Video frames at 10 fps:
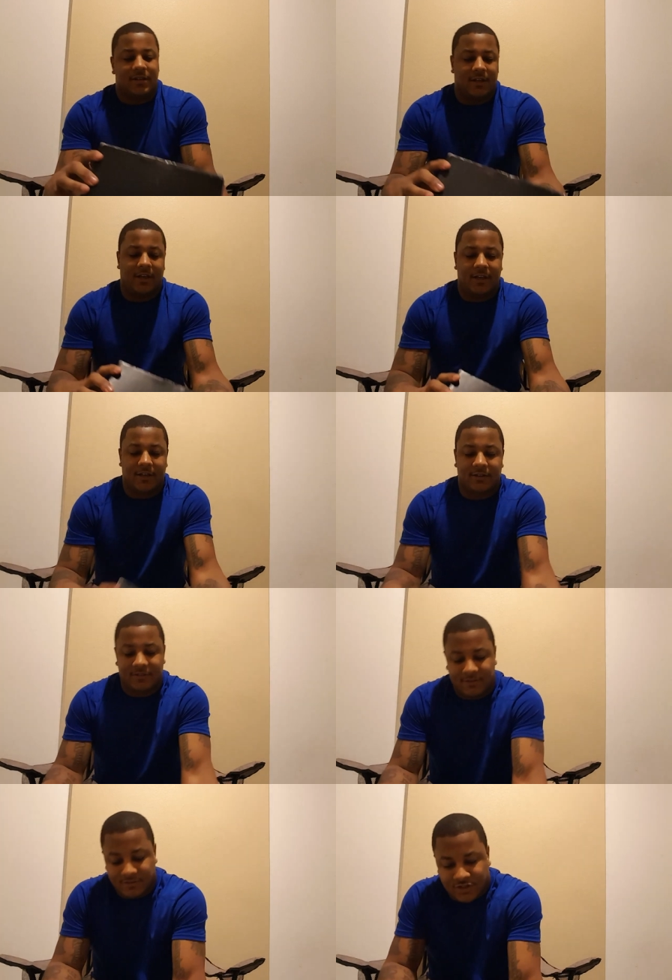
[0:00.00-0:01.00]
And
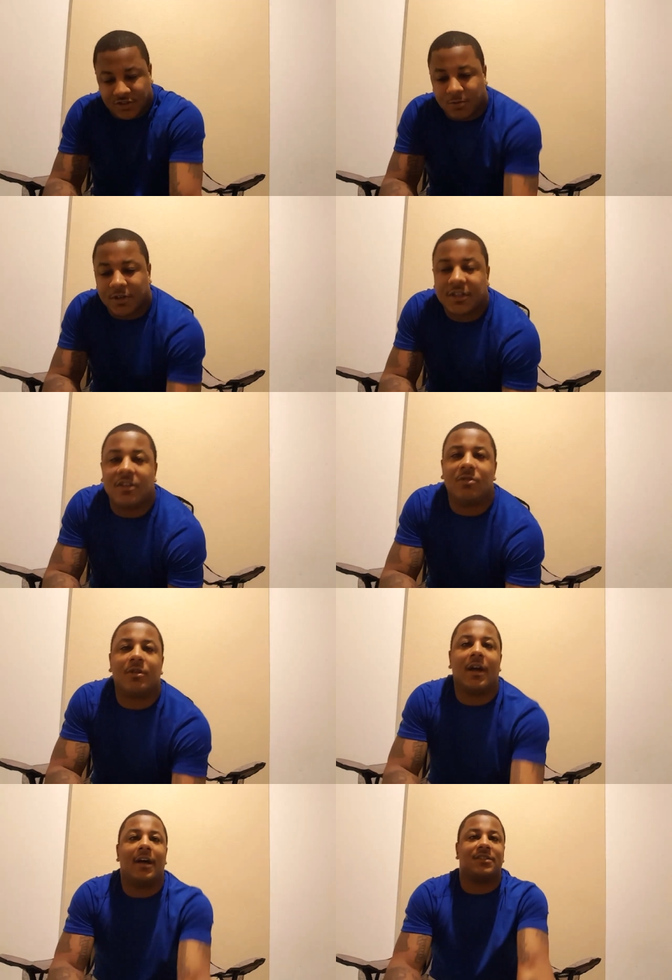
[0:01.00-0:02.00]
just wanted to give you
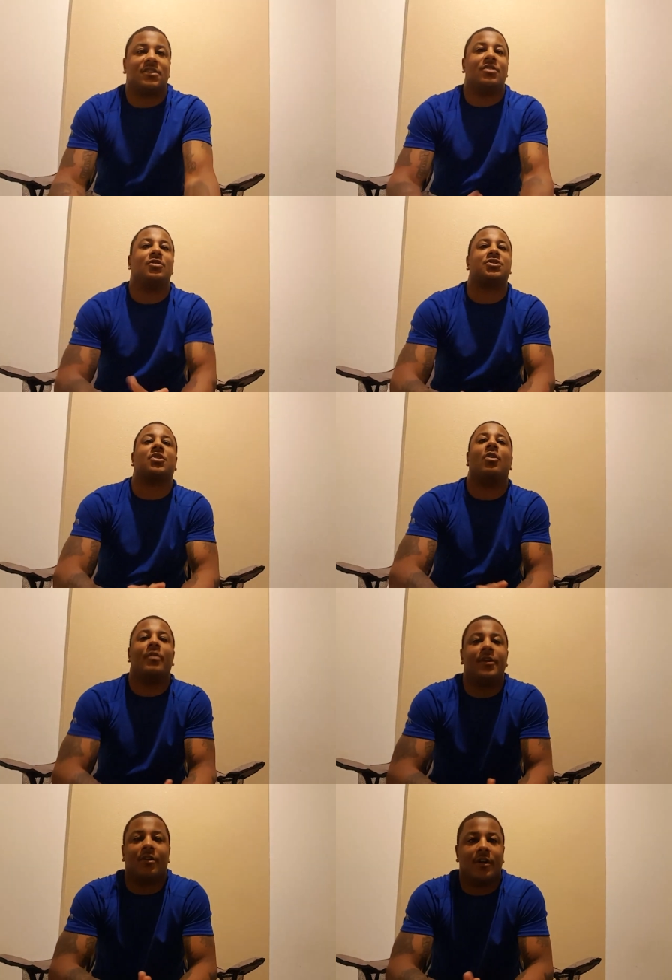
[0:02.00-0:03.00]
guys a little
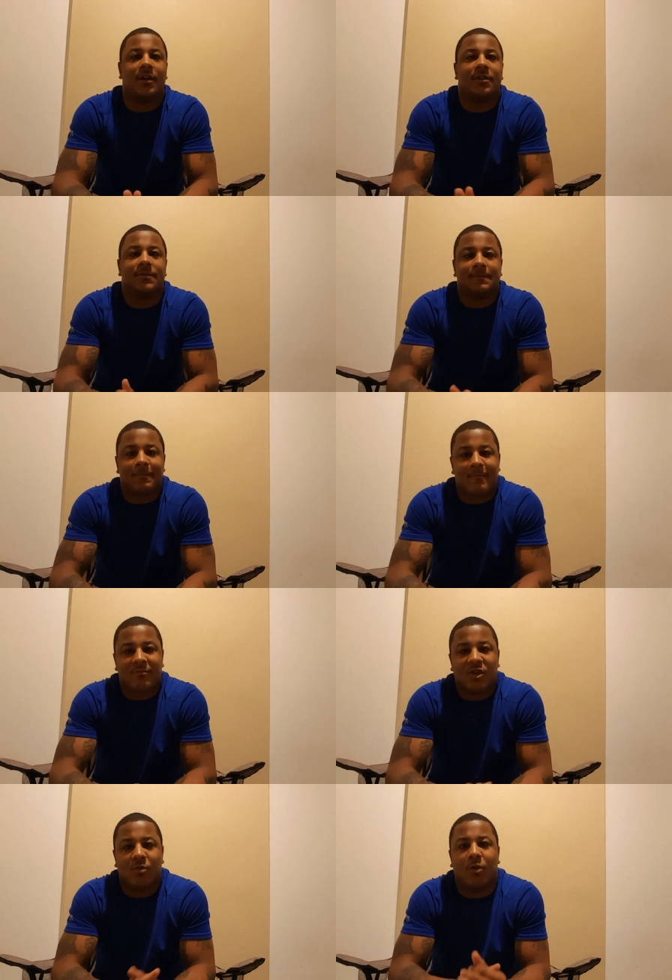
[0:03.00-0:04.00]
story on
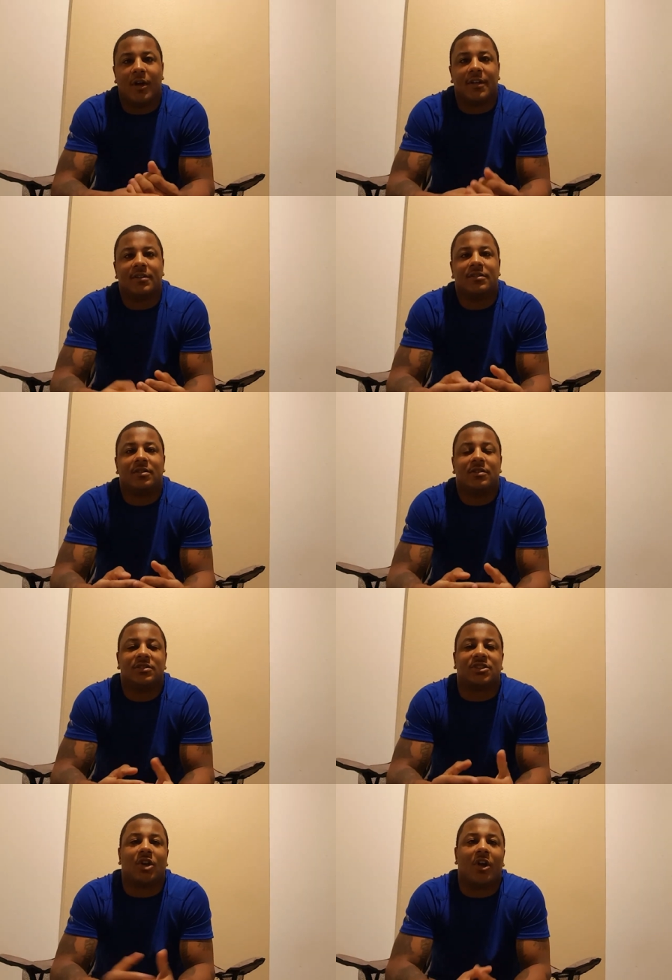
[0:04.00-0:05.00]
what
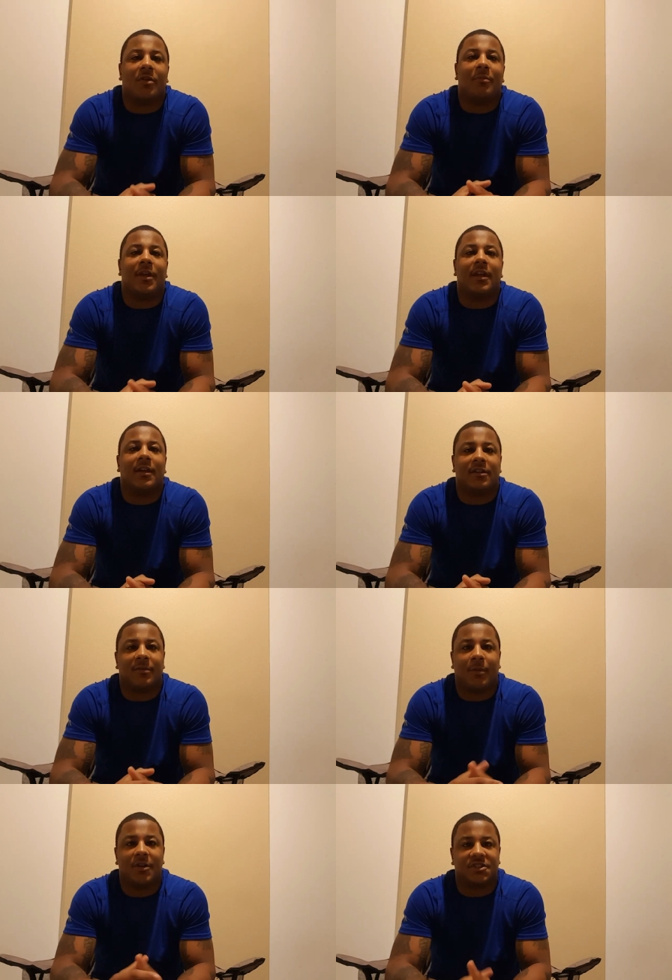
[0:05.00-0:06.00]
started me in
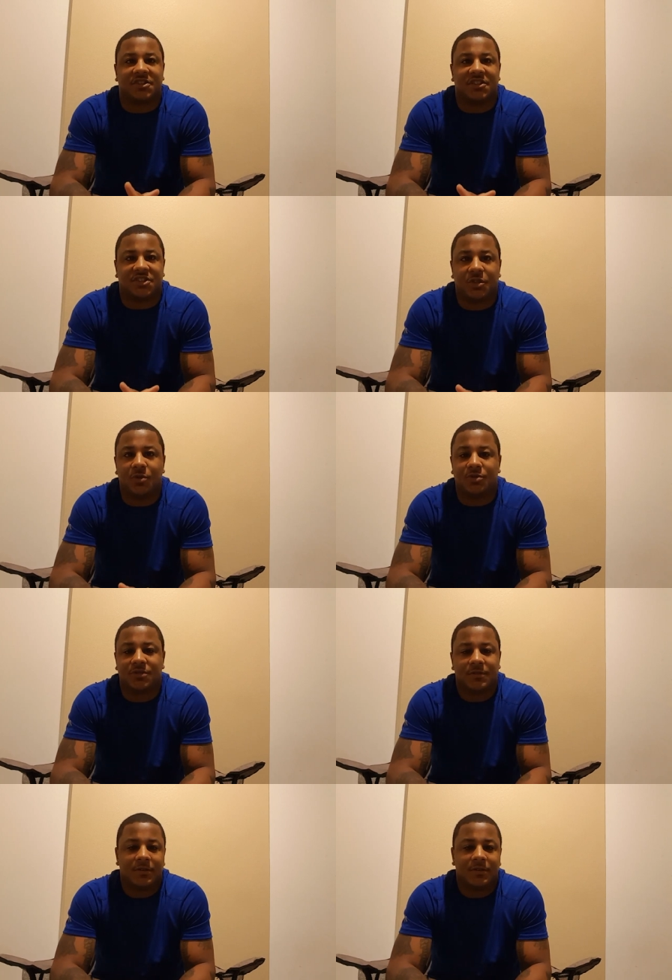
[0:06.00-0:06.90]
the purchasing shoes.